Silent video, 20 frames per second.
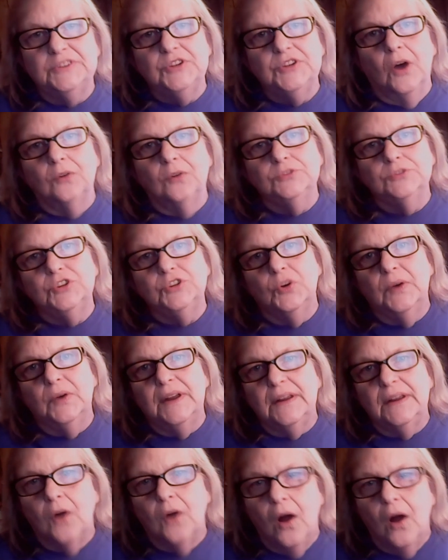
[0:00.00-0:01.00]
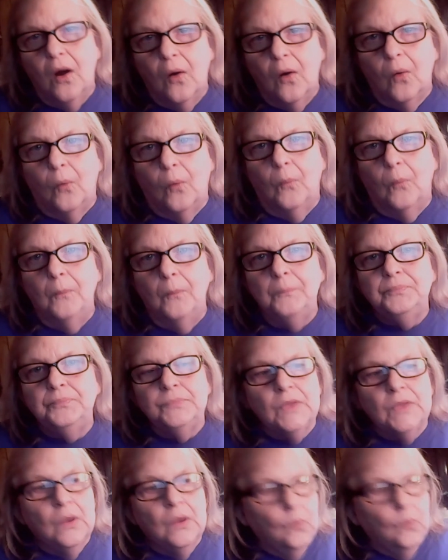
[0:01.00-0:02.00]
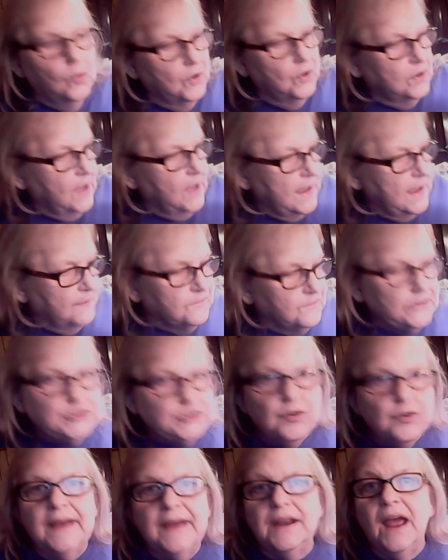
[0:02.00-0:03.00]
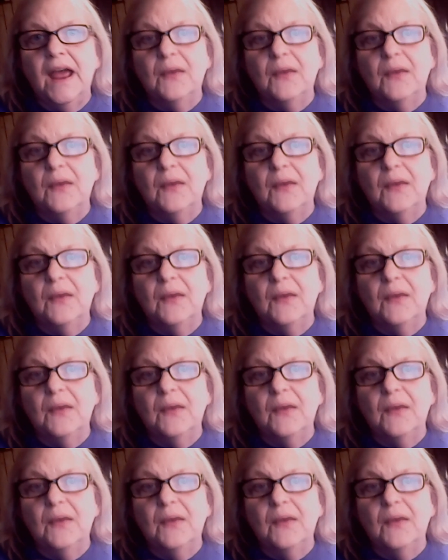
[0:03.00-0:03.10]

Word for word: Don't do it at home. Where to have a drain.